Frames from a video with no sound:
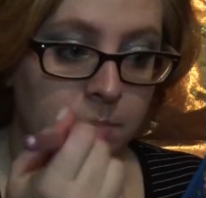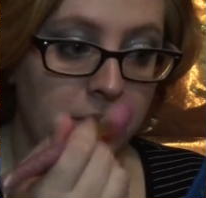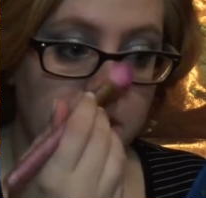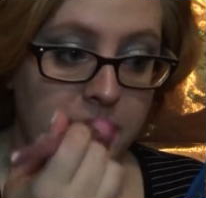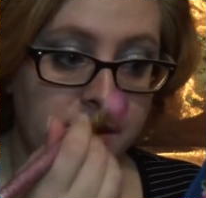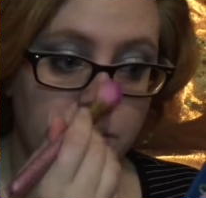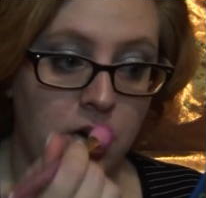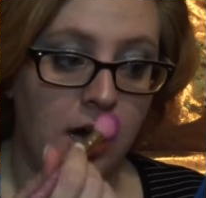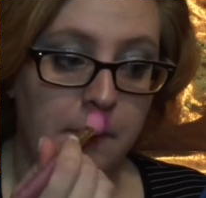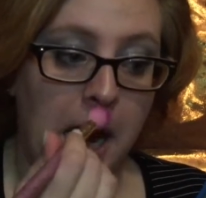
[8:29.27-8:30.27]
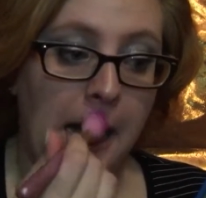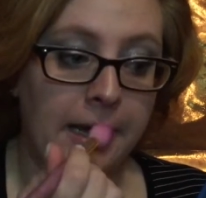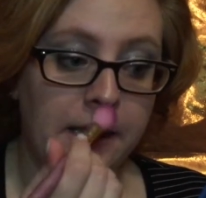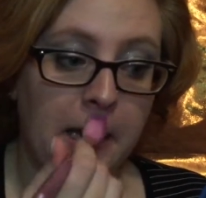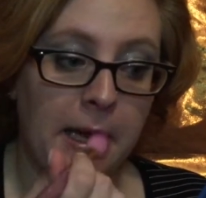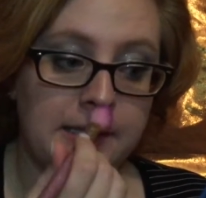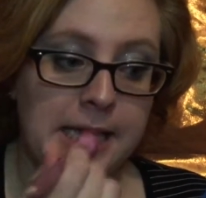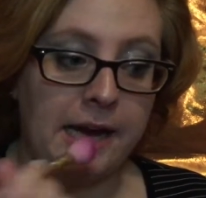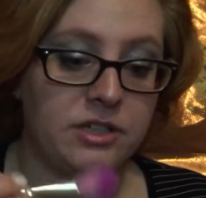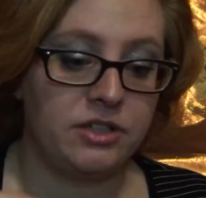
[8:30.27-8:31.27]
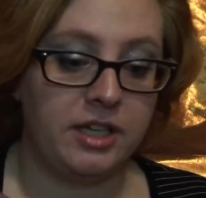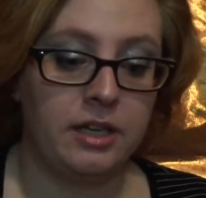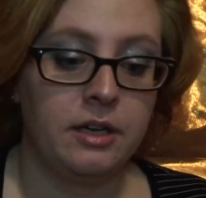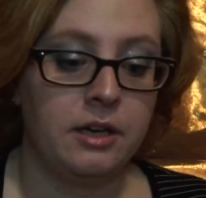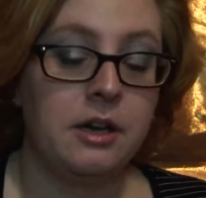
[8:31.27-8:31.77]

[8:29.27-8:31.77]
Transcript: But it does the job. I think it's actually